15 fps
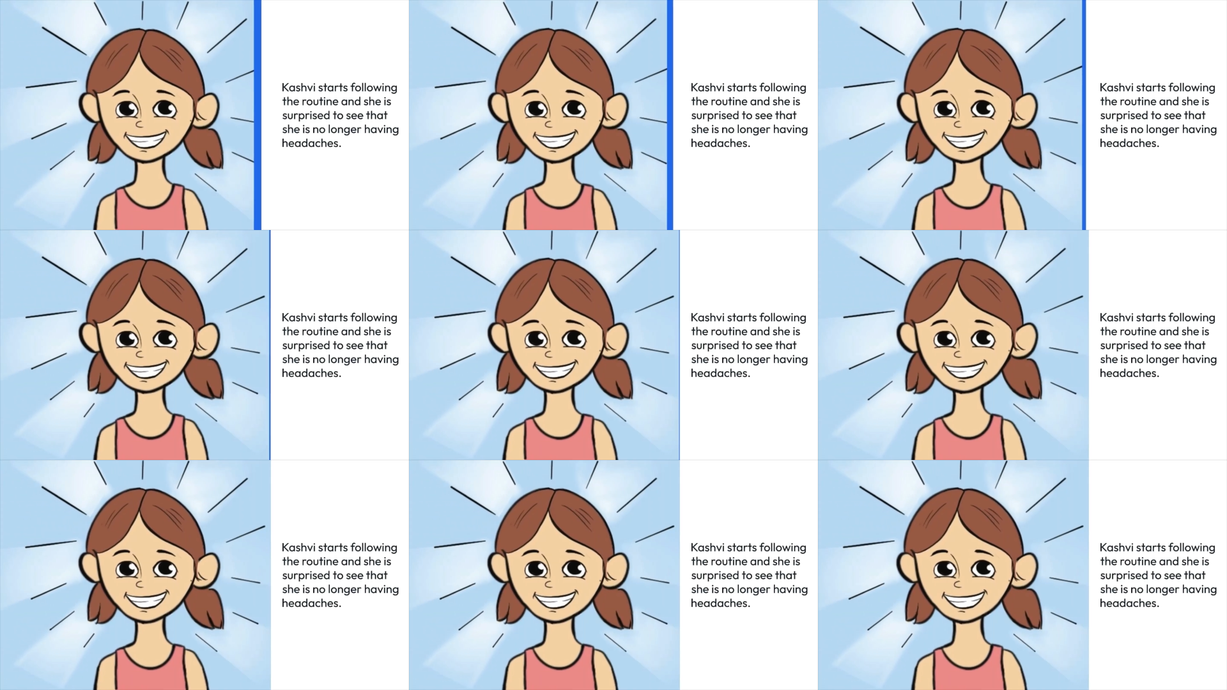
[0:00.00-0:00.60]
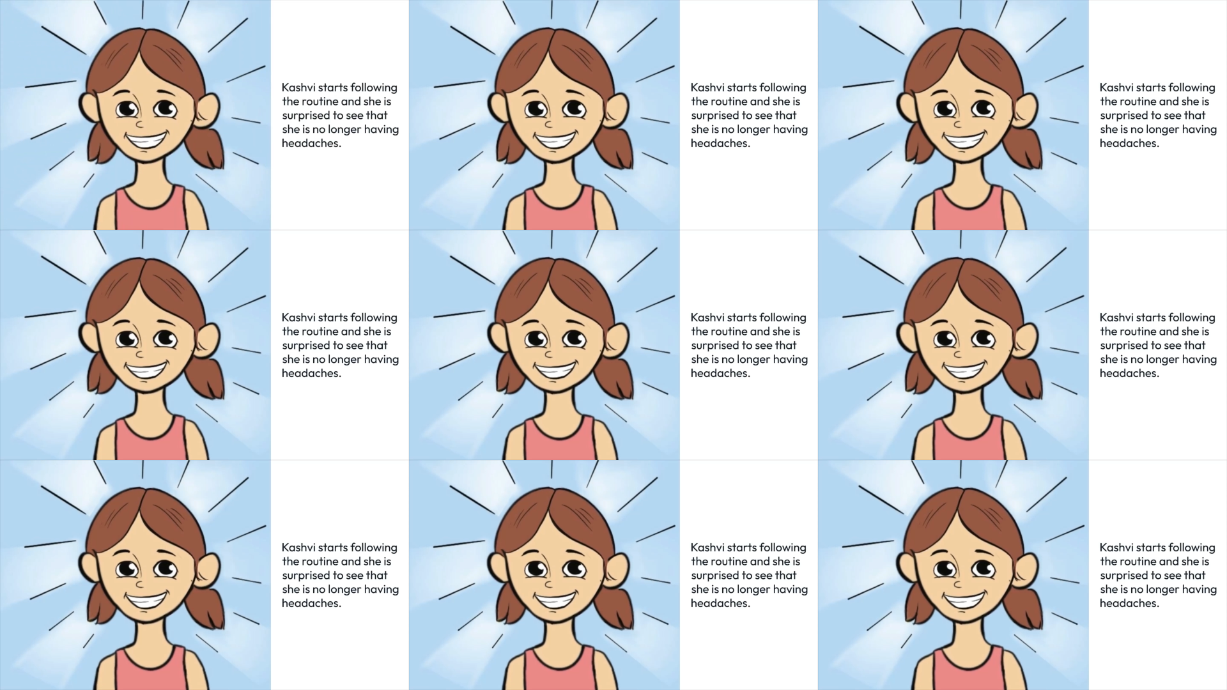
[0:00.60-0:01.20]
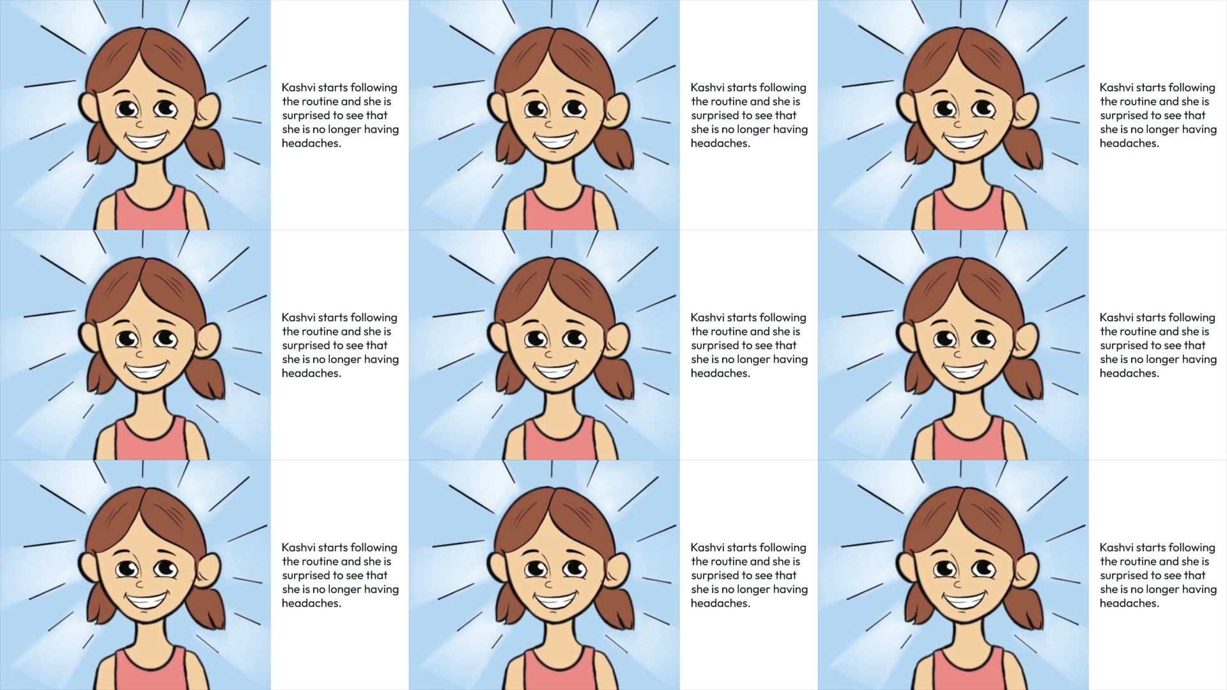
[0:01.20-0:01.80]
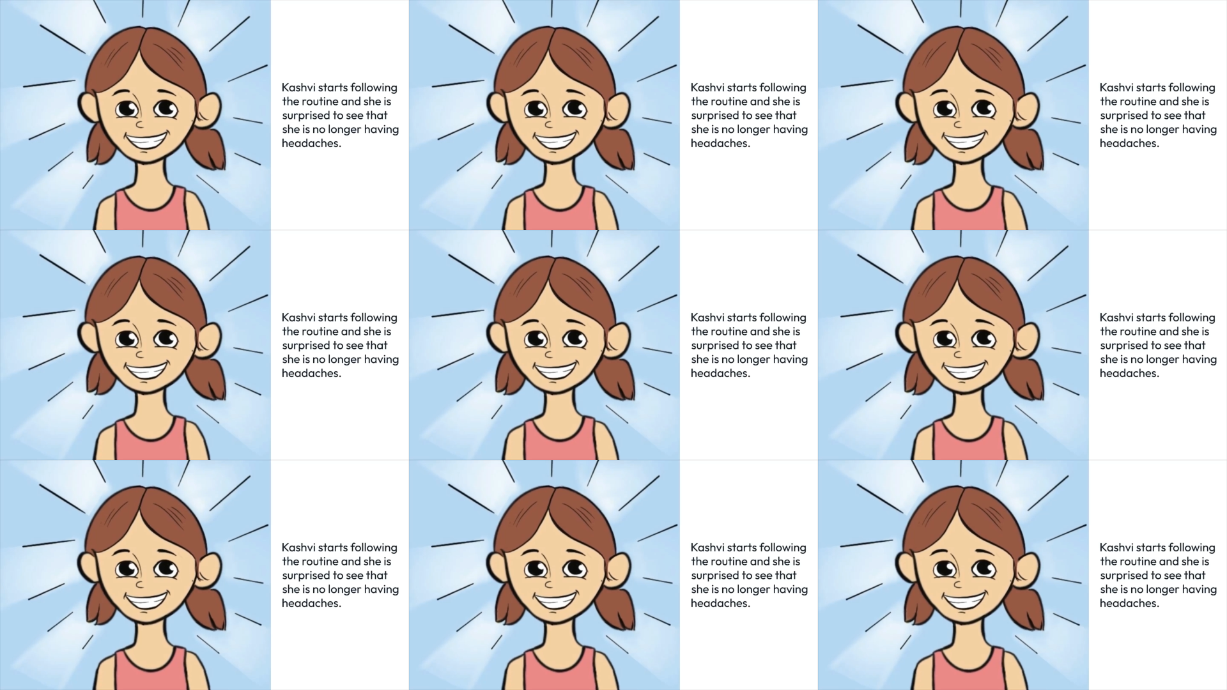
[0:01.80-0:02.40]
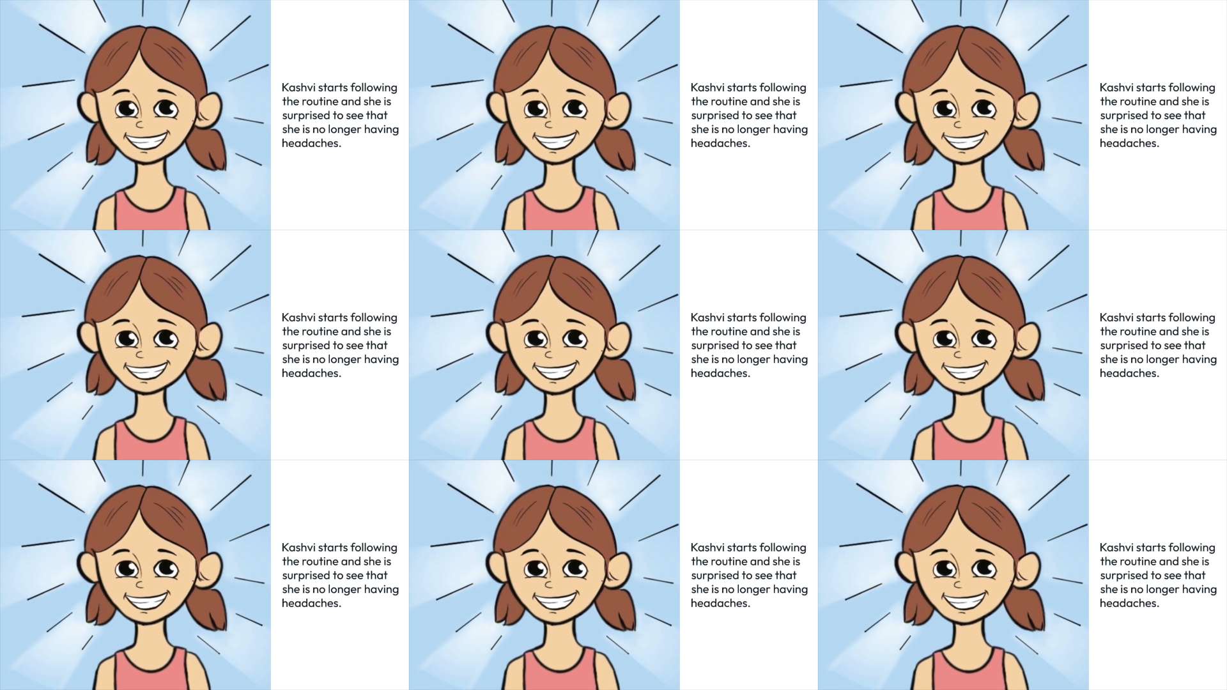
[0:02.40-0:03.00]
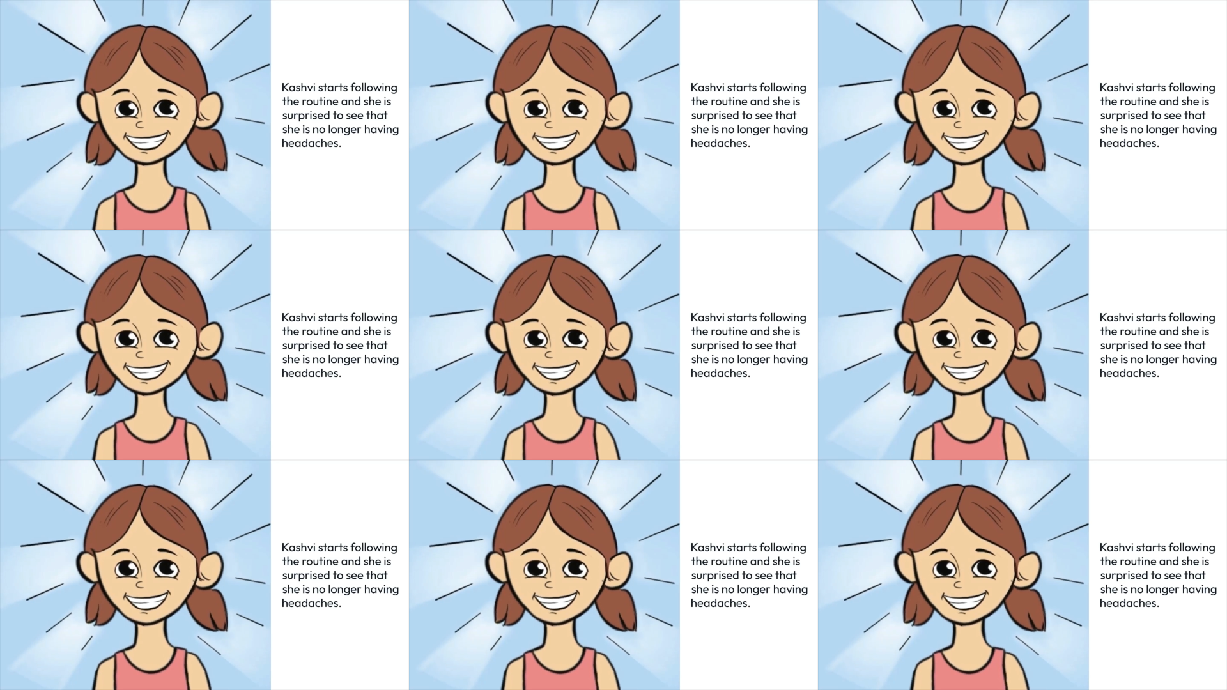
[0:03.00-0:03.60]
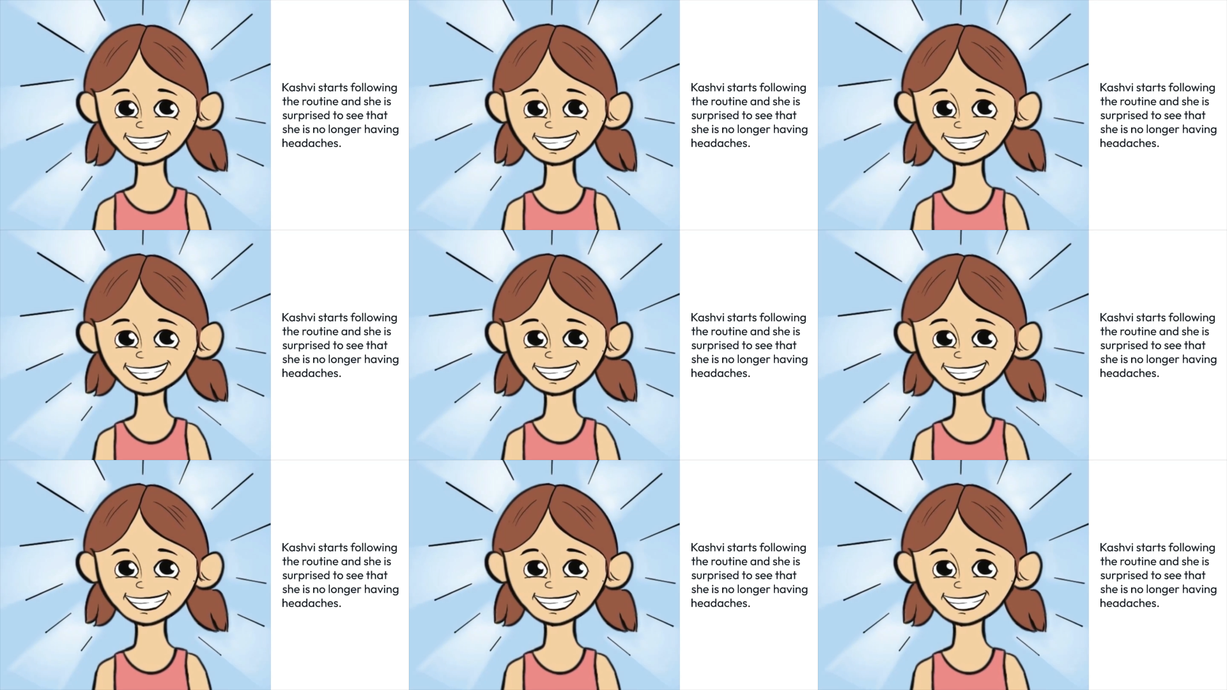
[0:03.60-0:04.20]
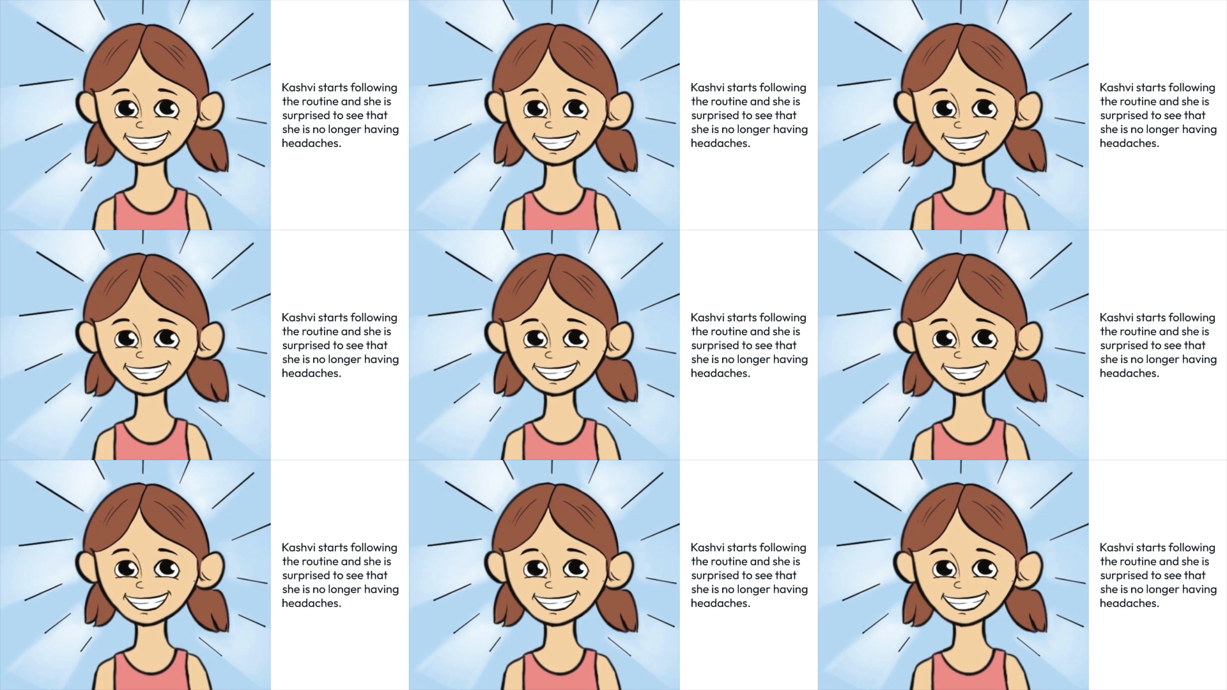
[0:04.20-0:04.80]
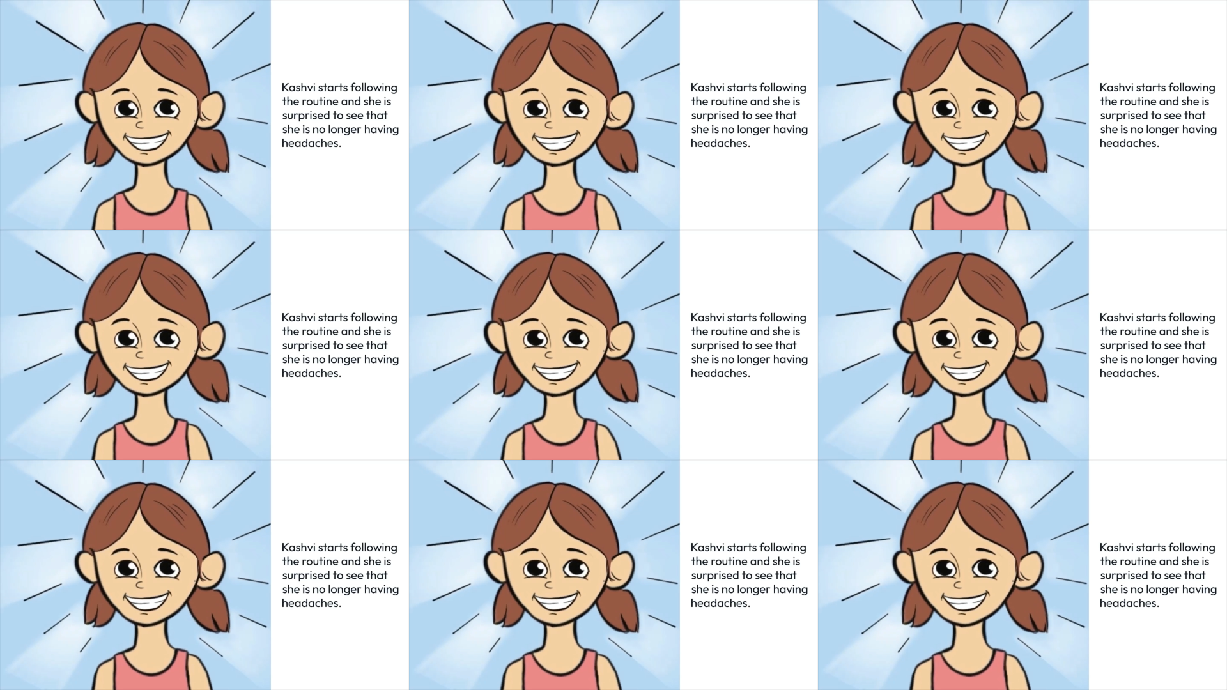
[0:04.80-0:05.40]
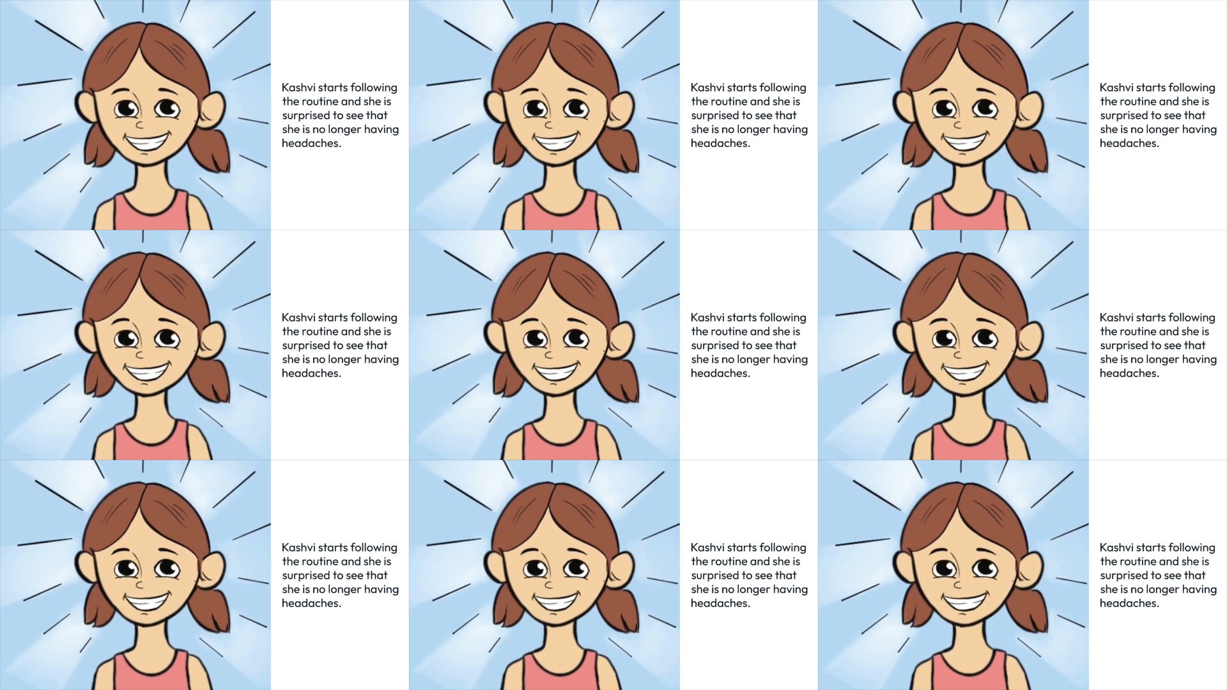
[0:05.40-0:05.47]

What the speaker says: [unreadable: no face in view]